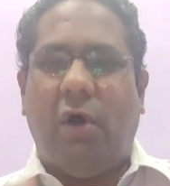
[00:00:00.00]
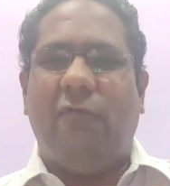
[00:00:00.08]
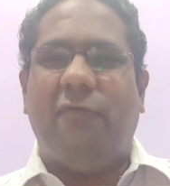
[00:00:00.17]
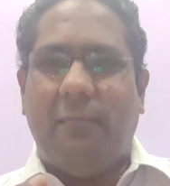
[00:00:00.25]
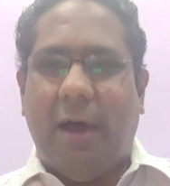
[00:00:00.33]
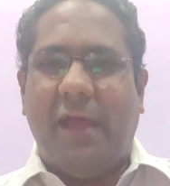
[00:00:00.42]

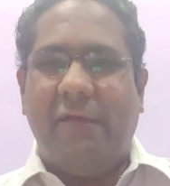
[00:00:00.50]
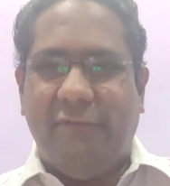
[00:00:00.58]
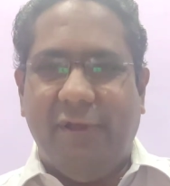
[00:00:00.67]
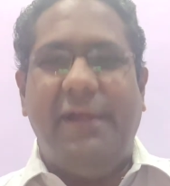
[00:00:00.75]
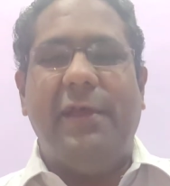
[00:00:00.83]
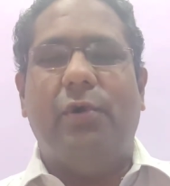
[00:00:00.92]
of my
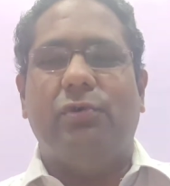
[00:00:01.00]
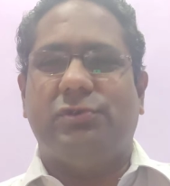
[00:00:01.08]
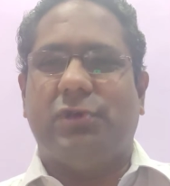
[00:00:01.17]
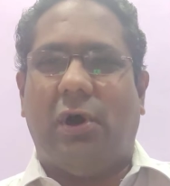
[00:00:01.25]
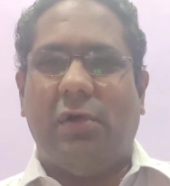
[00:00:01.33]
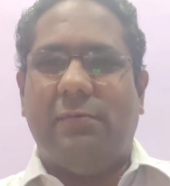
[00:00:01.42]

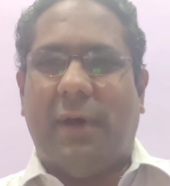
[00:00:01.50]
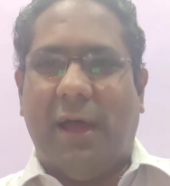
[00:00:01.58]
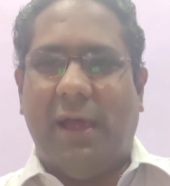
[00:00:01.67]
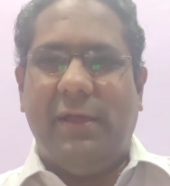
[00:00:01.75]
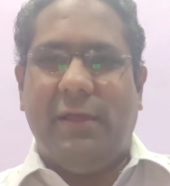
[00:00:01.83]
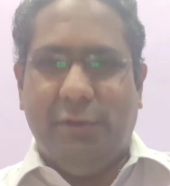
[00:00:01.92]
videos on
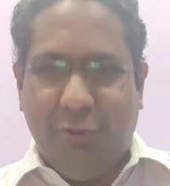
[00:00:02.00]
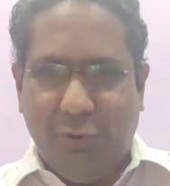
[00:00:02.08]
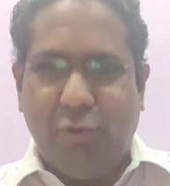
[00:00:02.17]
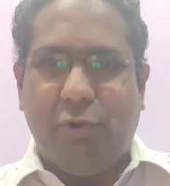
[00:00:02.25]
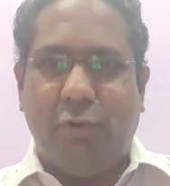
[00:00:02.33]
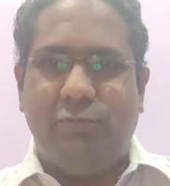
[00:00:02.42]
my
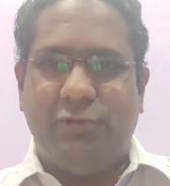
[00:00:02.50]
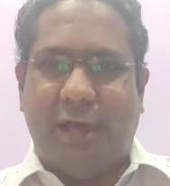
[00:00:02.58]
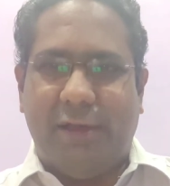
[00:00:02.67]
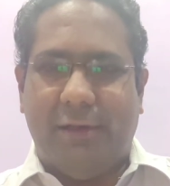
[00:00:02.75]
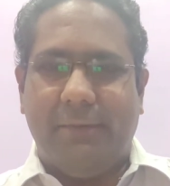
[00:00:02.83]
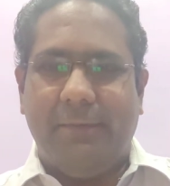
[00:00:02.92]
YouTube
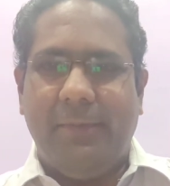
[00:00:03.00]
channel.